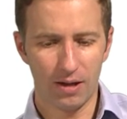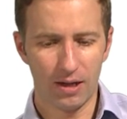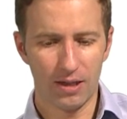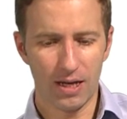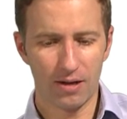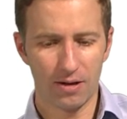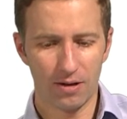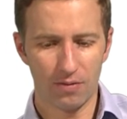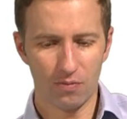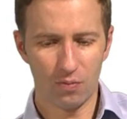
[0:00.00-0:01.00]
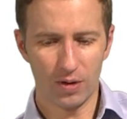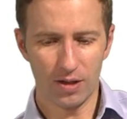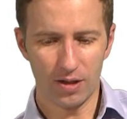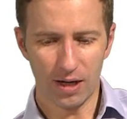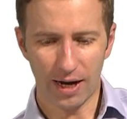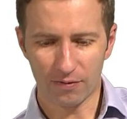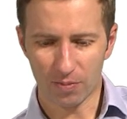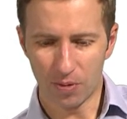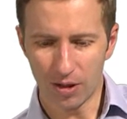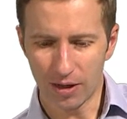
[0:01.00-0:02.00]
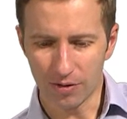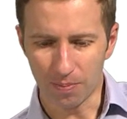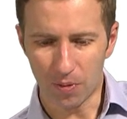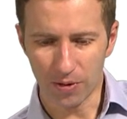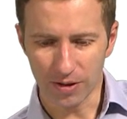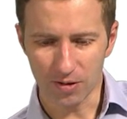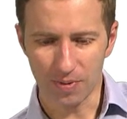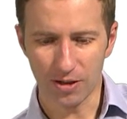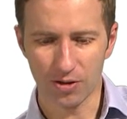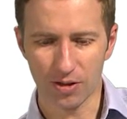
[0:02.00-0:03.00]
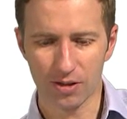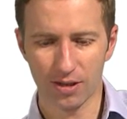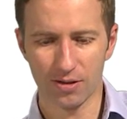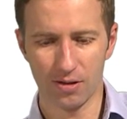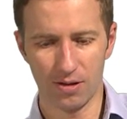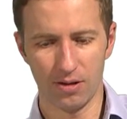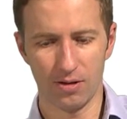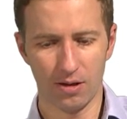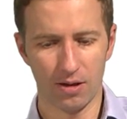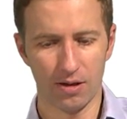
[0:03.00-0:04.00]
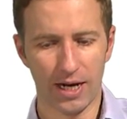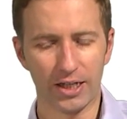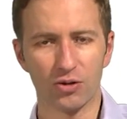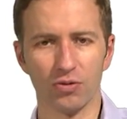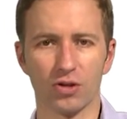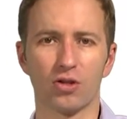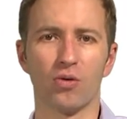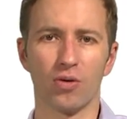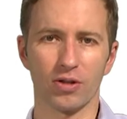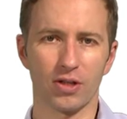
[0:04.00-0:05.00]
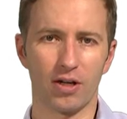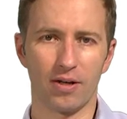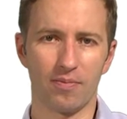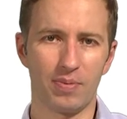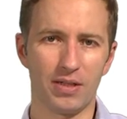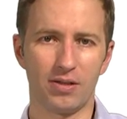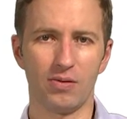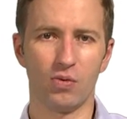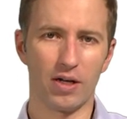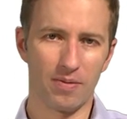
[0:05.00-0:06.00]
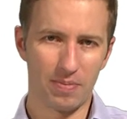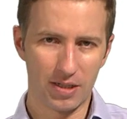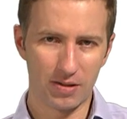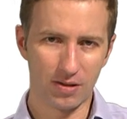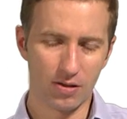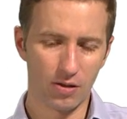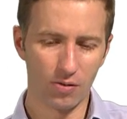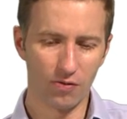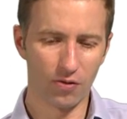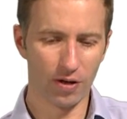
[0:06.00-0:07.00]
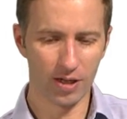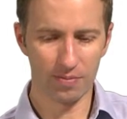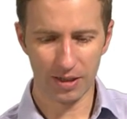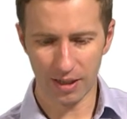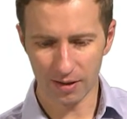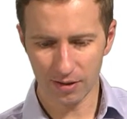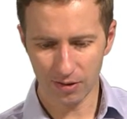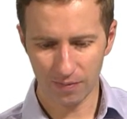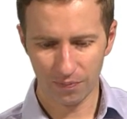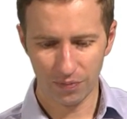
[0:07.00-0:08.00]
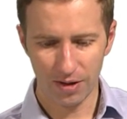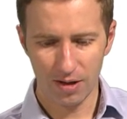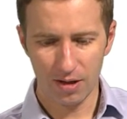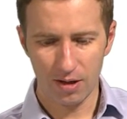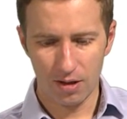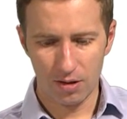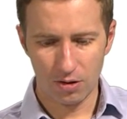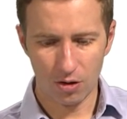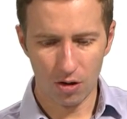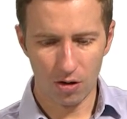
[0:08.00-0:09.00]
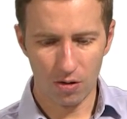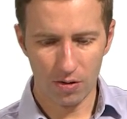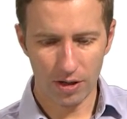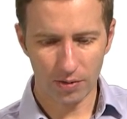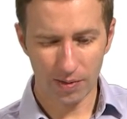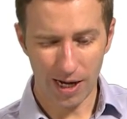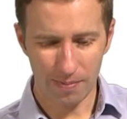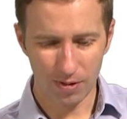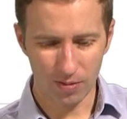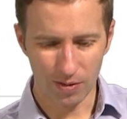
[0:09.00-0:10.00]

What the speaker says: And then we have to pull out the points matrix. That's the actual scores on PC1 and PC2 for NMDS. So here's what happens